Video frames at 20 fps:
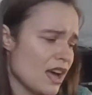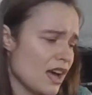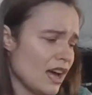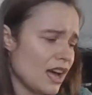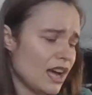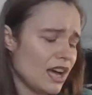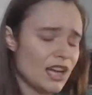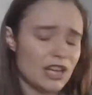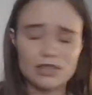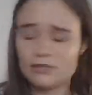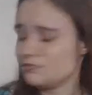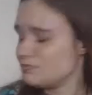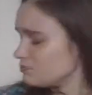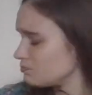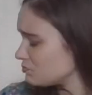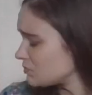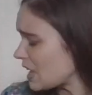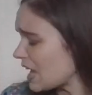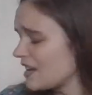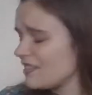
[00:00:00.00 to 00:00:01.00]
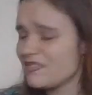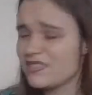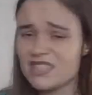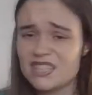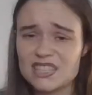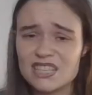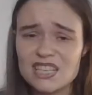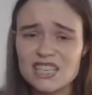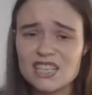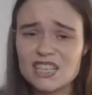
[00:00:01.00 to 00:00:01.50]
I've
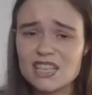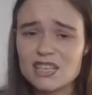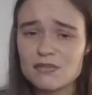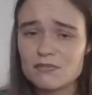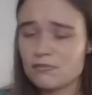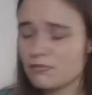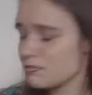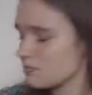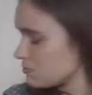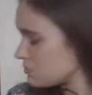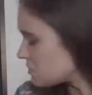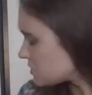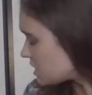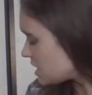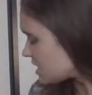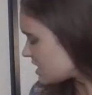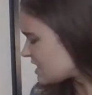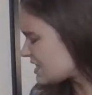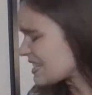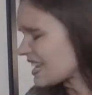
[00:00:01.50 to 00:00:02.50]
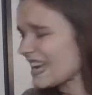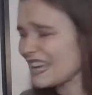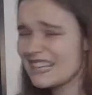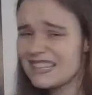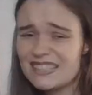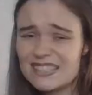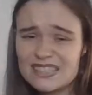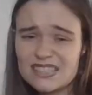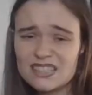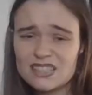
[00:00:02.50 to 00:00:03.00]
seen it. It's
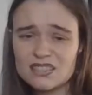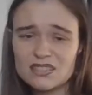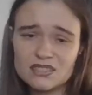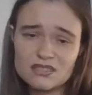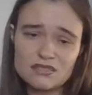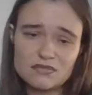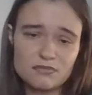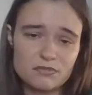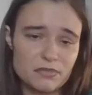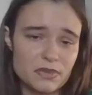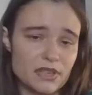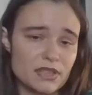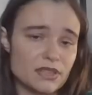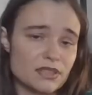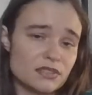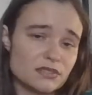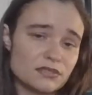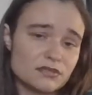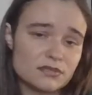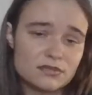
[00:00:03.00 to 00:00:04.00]
nice, but